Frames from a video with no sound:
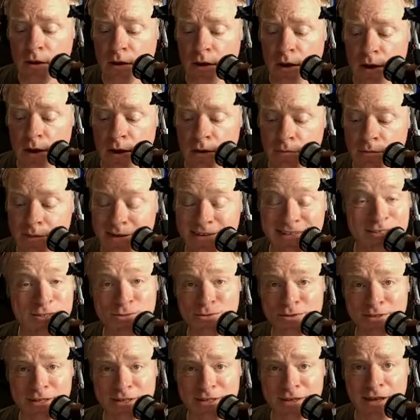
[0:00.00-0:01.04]
And it's
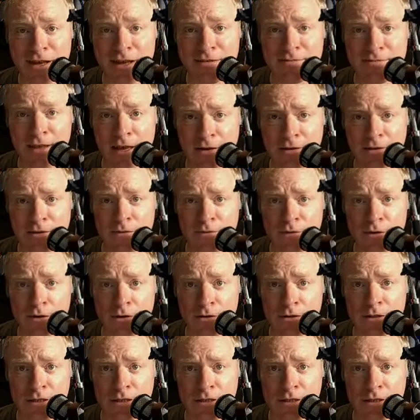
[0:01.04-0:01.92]
really not that difficult.